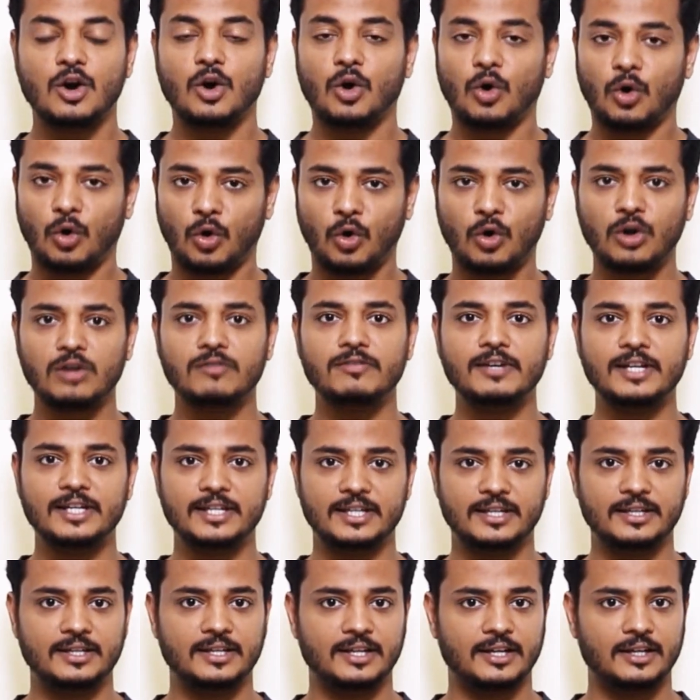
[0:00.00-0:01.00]
All we
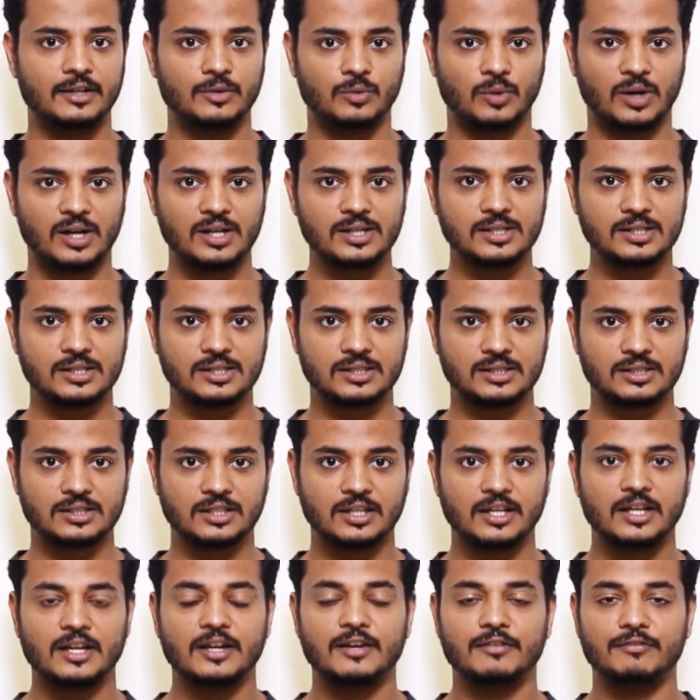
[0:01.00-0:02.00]
did here was
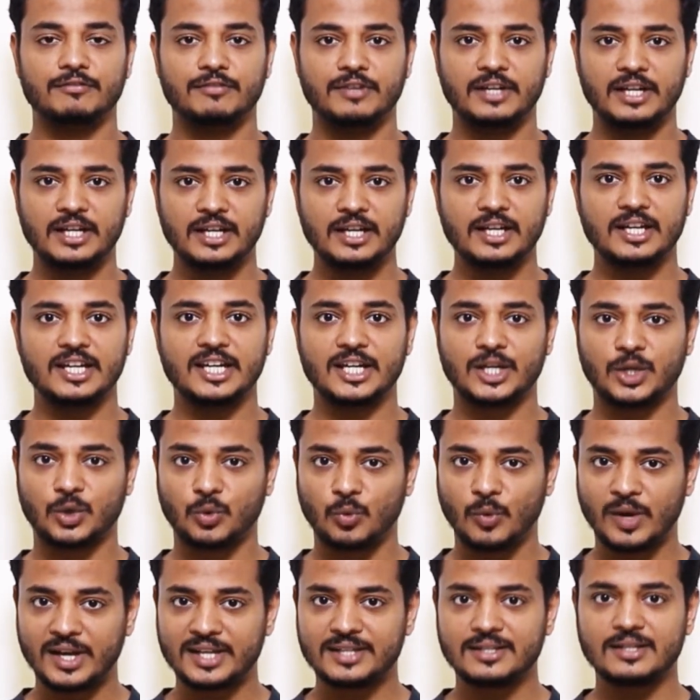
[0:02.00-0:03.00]
we
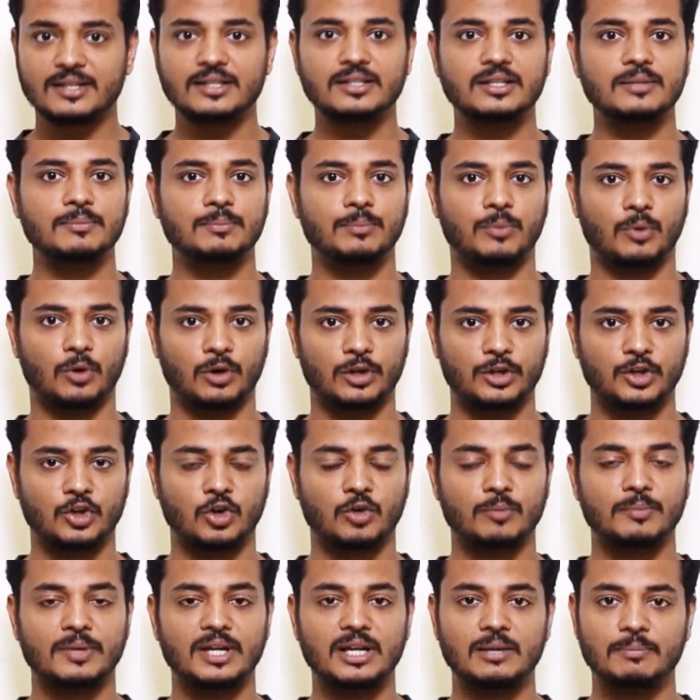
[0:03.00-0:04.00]
equated the
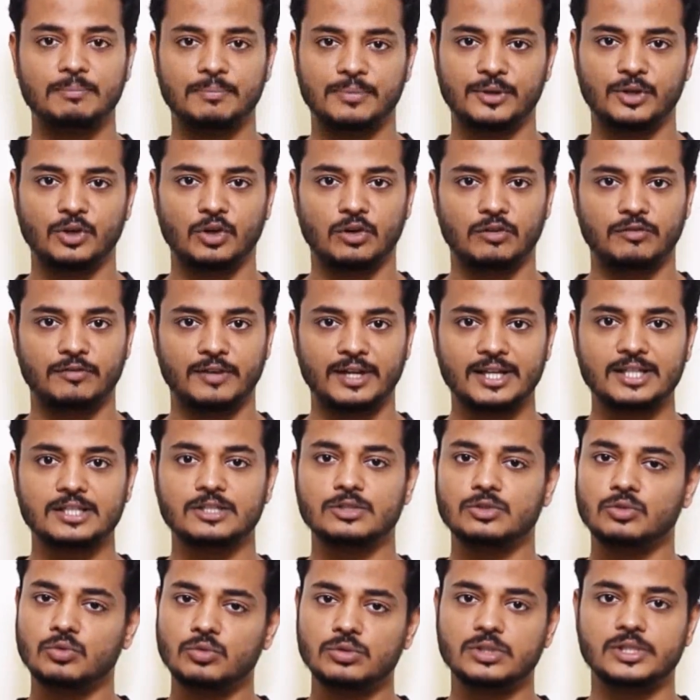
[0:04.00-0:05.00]
polynomial P of x
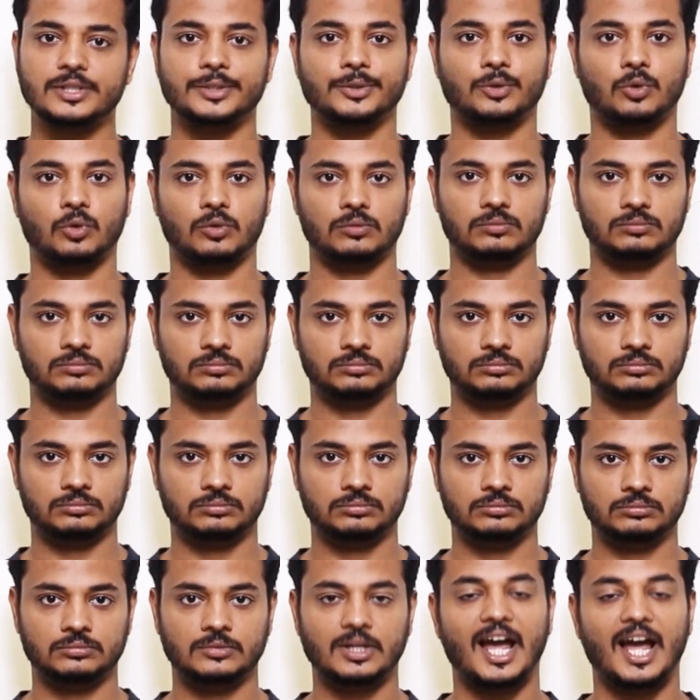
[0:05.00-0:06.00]
to 0
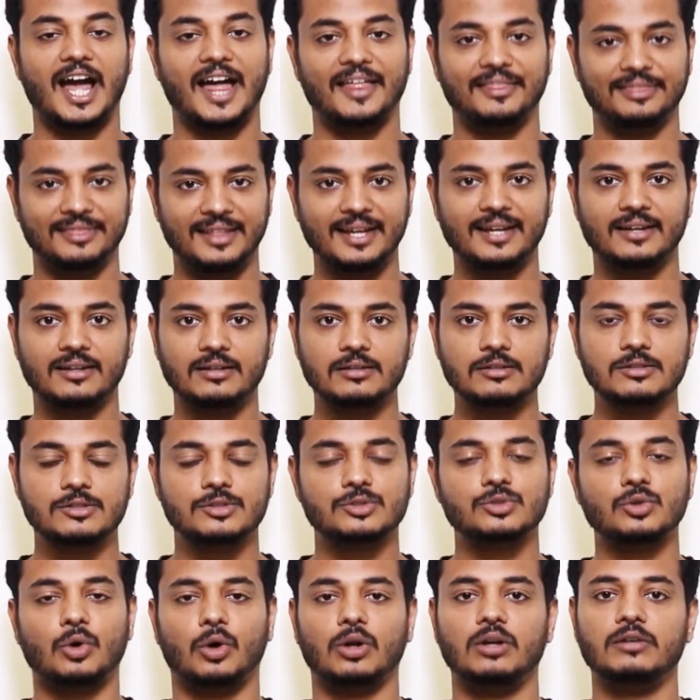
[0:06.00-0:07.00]
and then
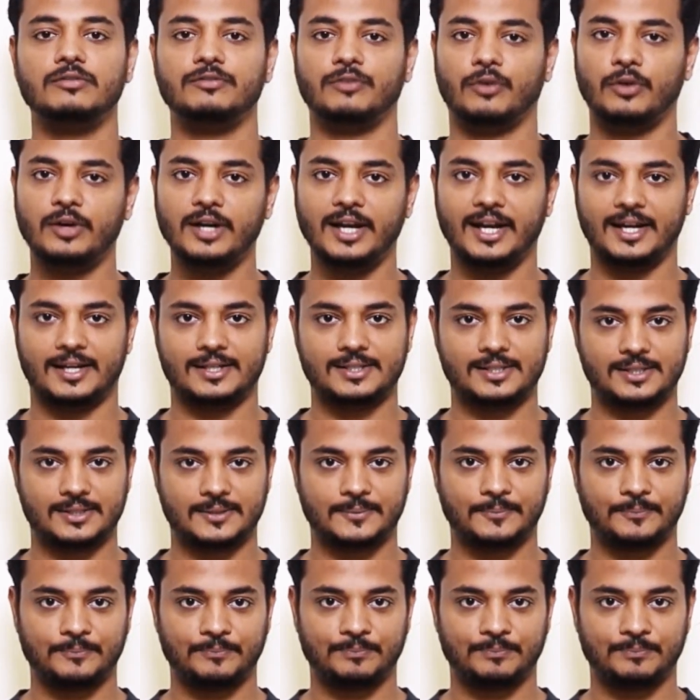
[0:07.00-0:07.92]
solved for x.